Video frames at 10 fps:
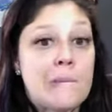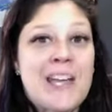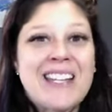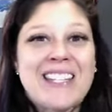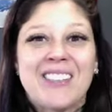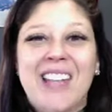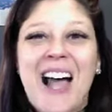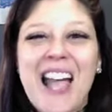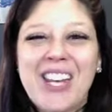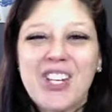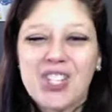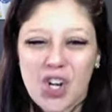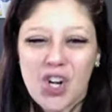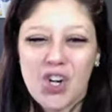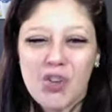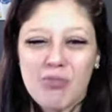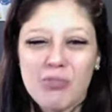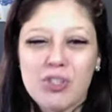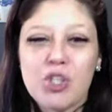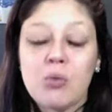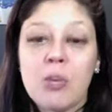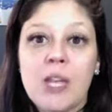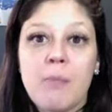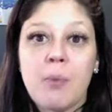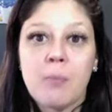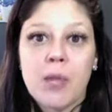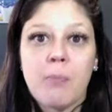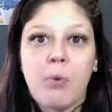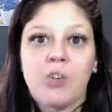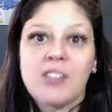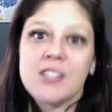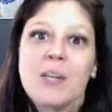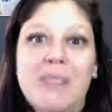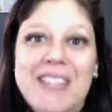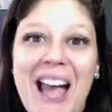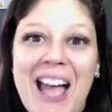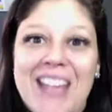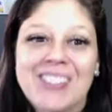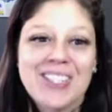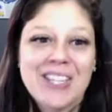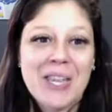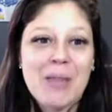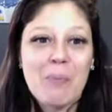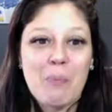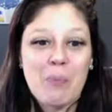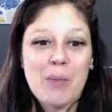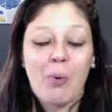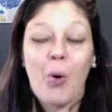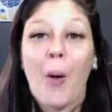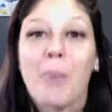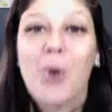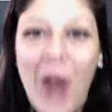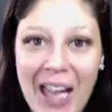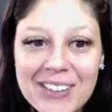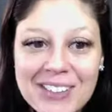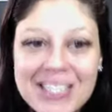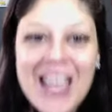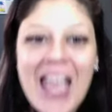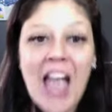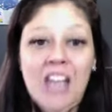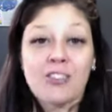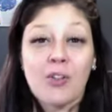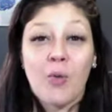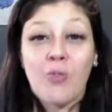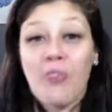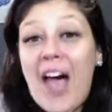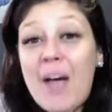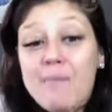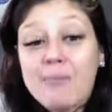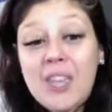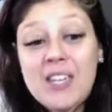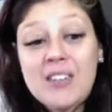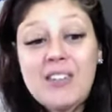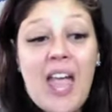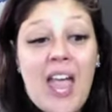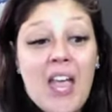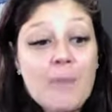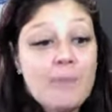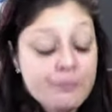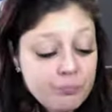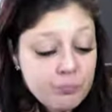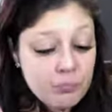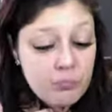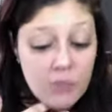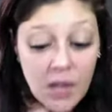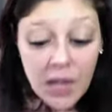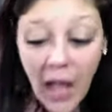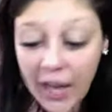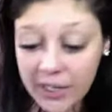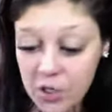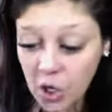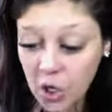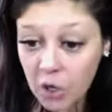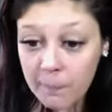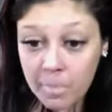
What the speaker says: designed terms to keep people stigmatized, to keep people oppressed. And so fat is a kinder